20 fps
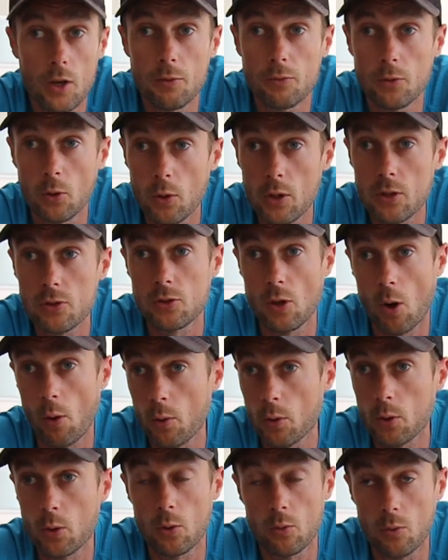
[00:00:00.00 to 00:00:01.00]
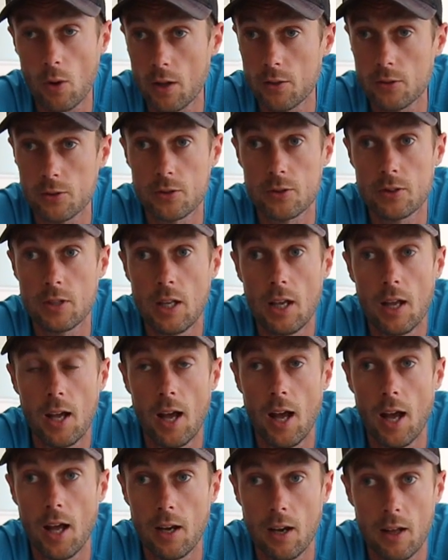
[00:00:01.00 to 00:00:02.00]
of your historical runs
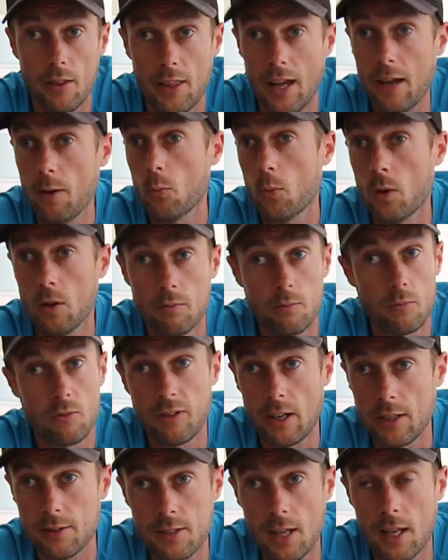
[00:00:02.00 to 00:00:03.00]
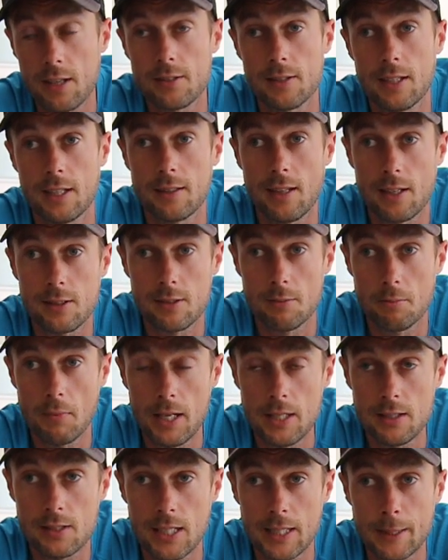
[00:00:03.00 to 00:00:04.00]
like that, well, fantastic, that's
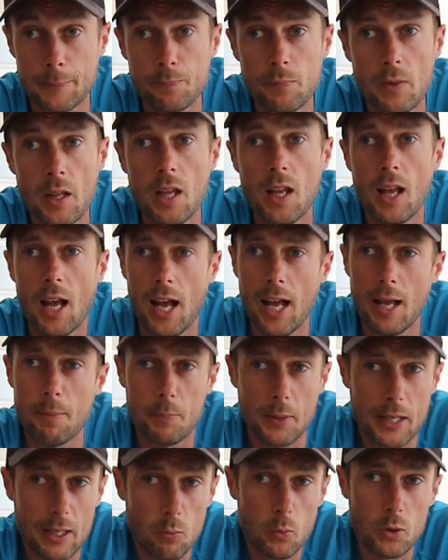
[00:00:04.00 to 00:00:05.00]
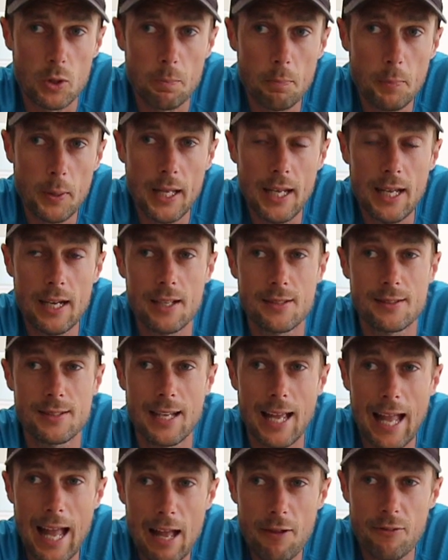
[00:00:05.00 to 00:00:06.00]
amazing. But it would appear as
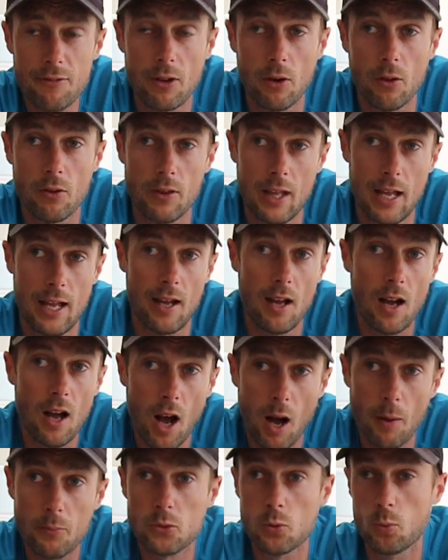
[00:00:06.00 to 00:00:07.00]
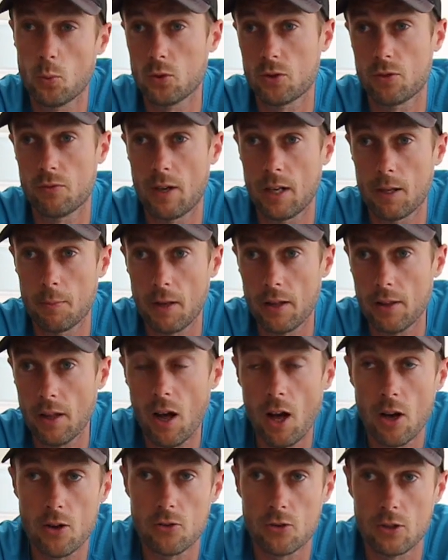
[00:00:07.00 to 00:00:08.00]
an effort on there up towards around about the
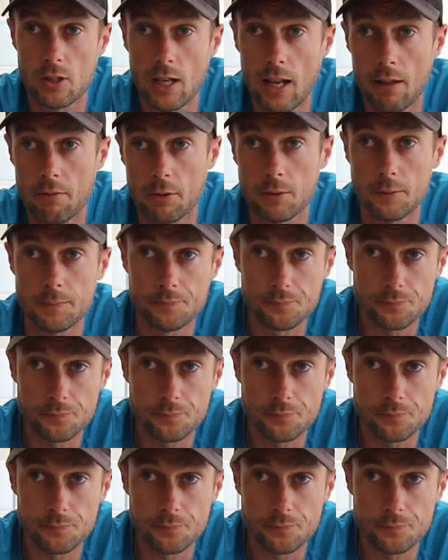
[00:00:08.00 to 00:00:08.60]
100 level,